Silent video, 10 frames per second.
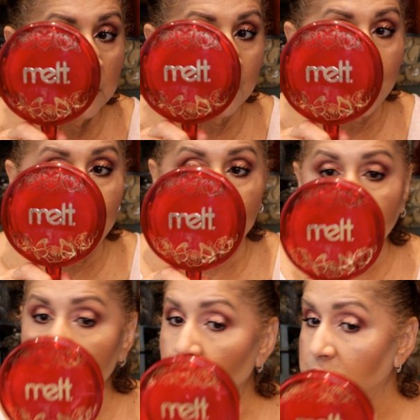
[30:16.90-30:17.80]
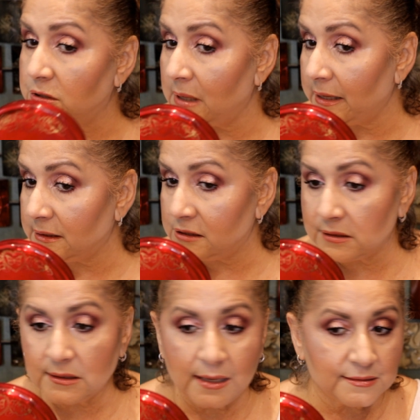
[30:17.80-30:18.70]
glide. It would like
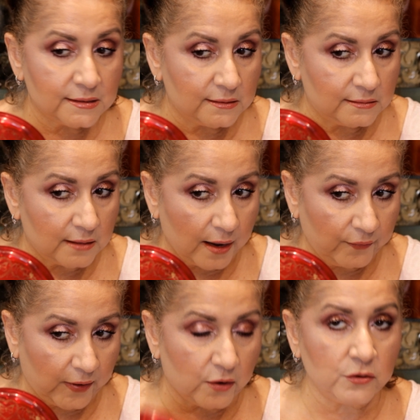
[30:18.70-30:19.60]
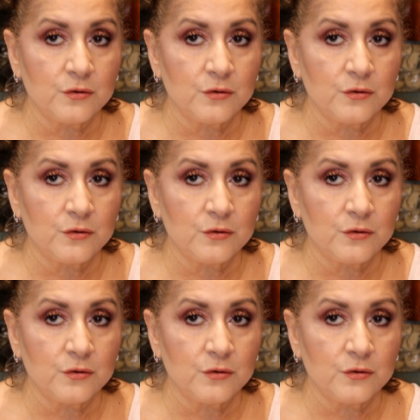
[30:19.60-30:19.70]
just get stuck there.